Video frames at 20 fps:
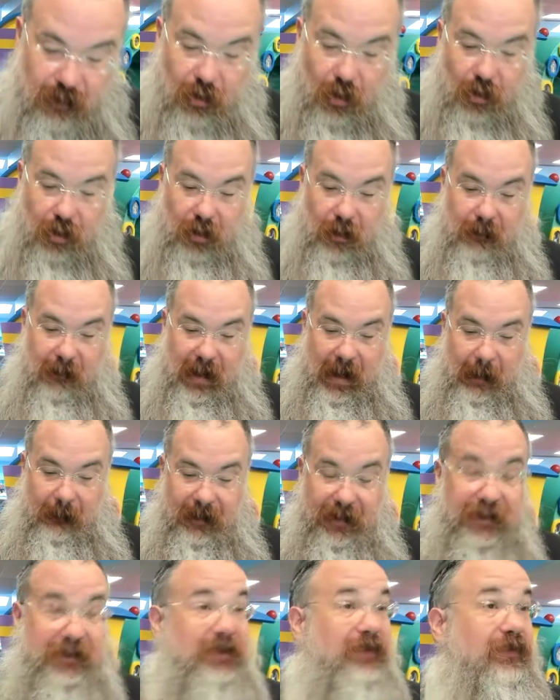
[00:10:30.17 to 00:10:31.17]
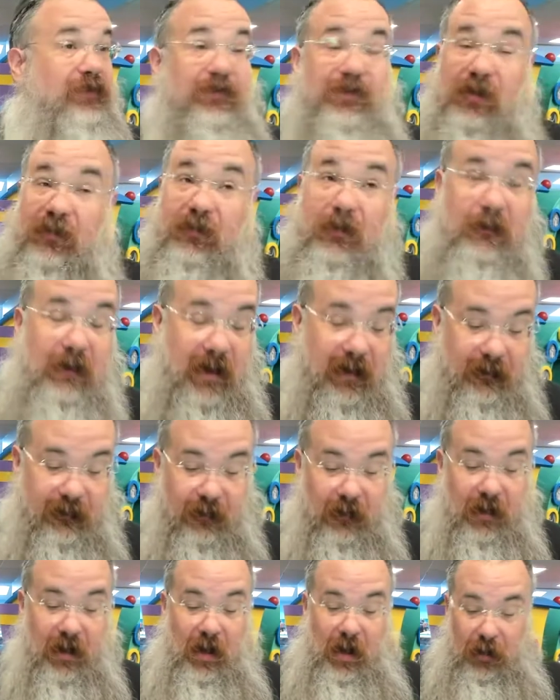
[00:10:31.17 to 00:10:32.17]
Kochamamish, this is just a
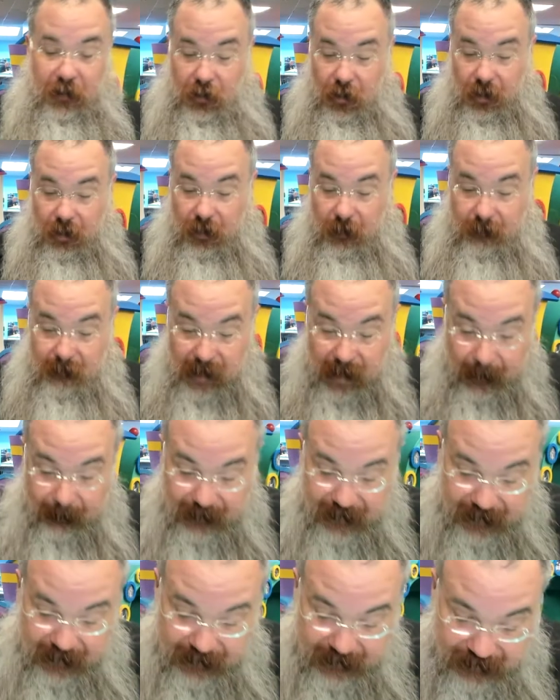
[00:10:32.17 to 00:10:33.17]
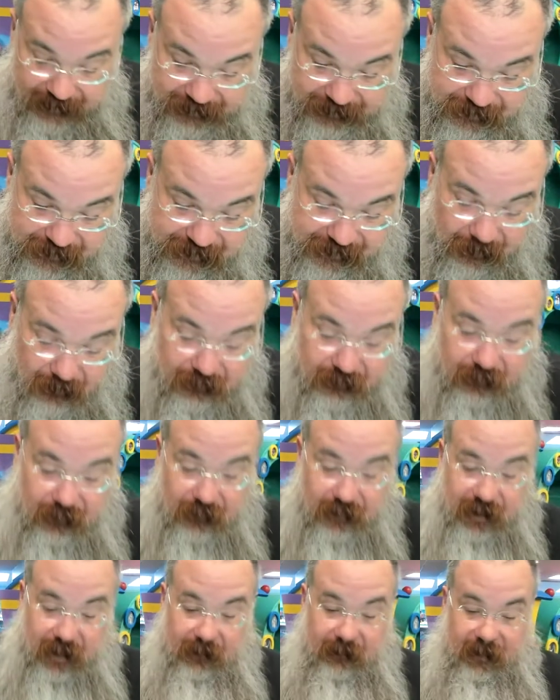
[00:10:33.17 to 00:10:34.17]
metaphor. Kochamamish, so
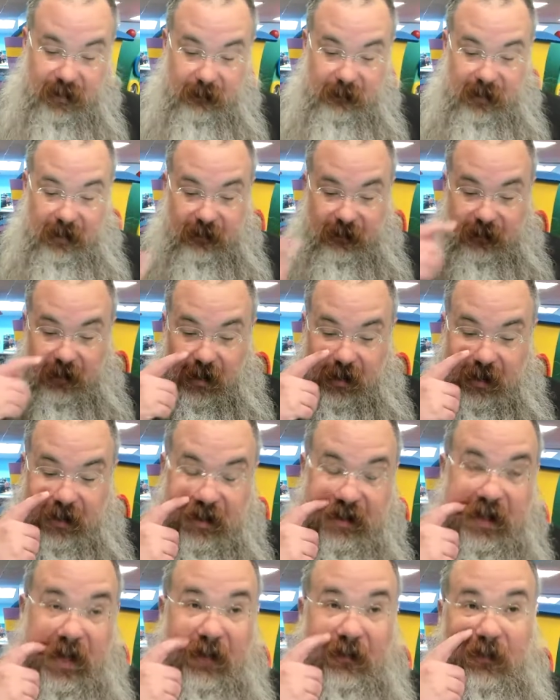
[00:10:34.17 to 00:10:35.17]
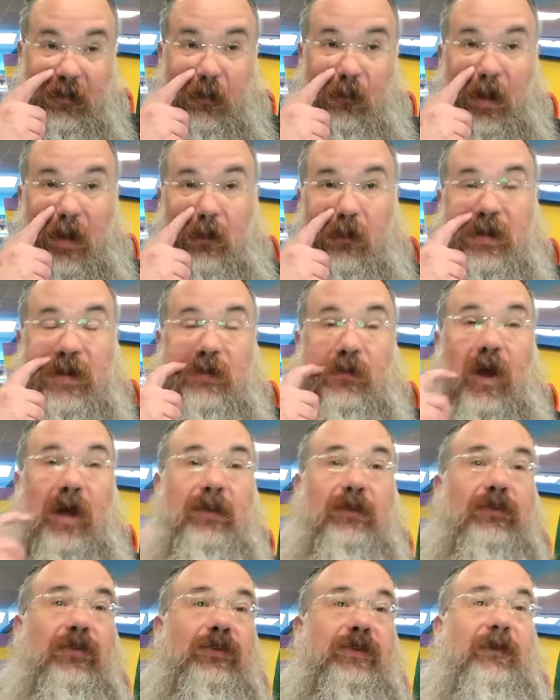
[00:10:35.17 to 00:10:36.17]
too literally b'nitzachana when we
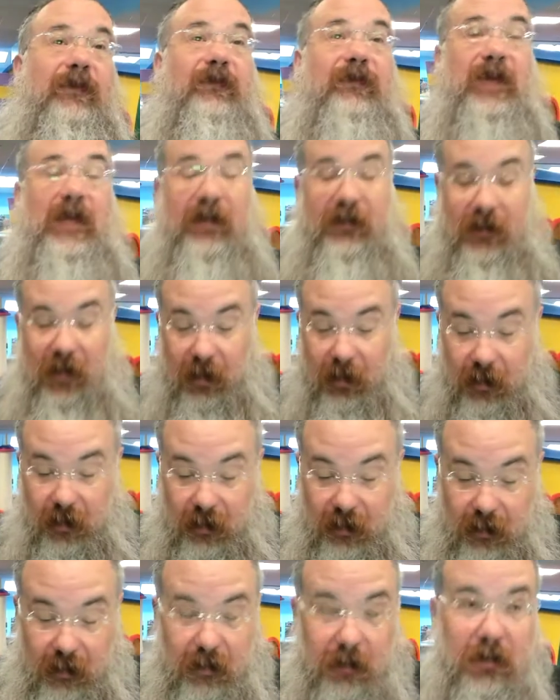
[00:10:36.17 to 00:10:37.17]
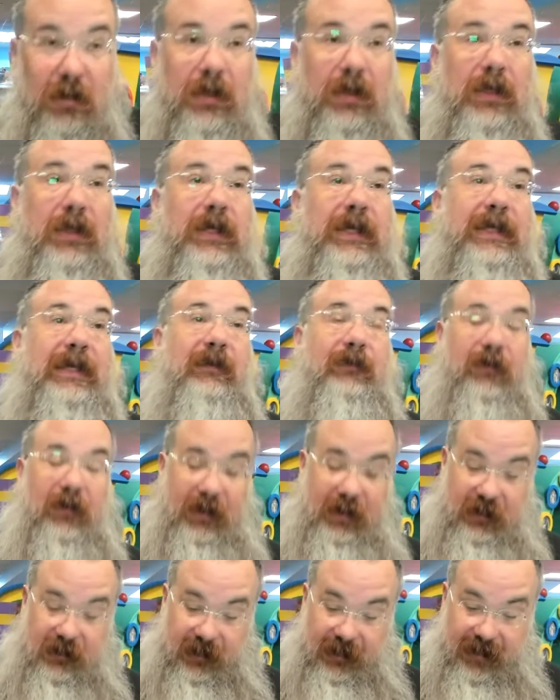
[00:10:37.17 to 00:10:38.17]
want to defeat our evil
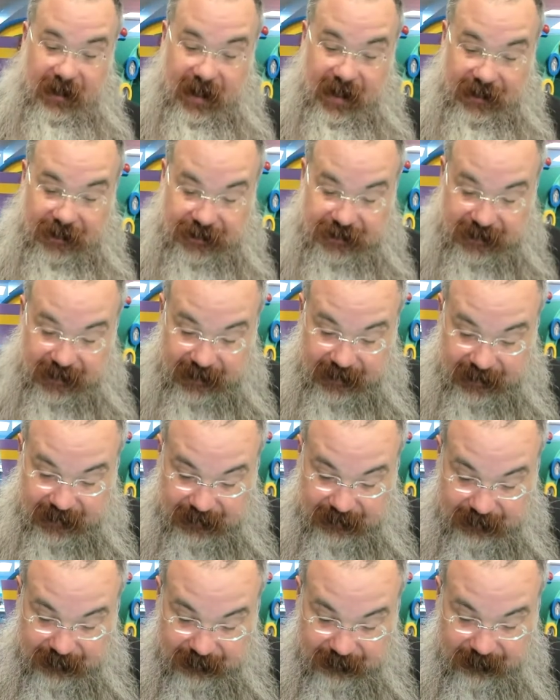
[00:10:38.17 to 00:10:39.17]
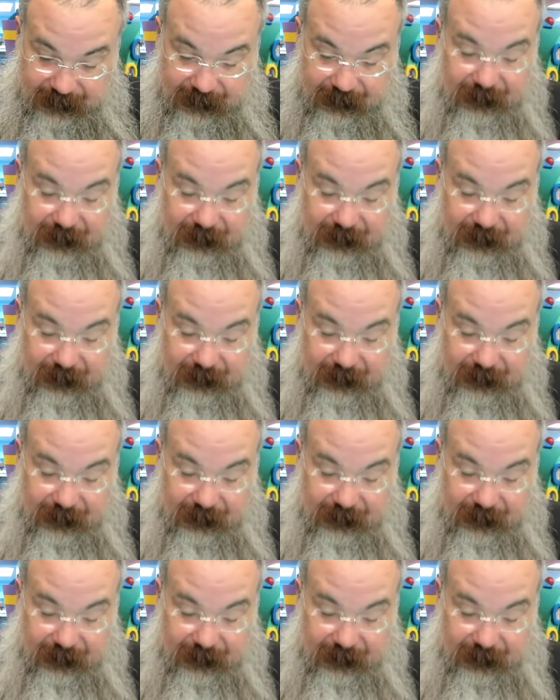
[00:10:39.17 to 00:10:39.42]
inclination.